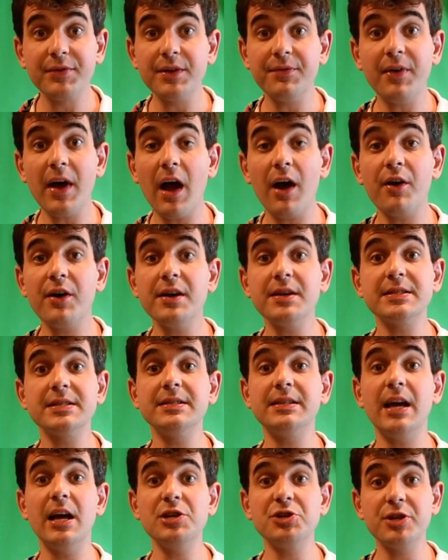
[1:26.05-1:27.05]
nefarious
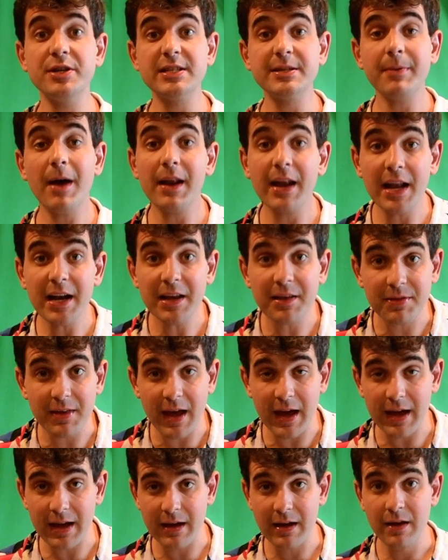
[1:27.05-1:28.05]
intentions about
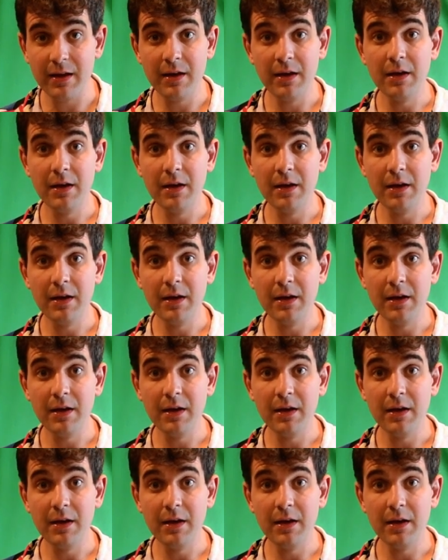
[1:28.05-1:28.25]
anything,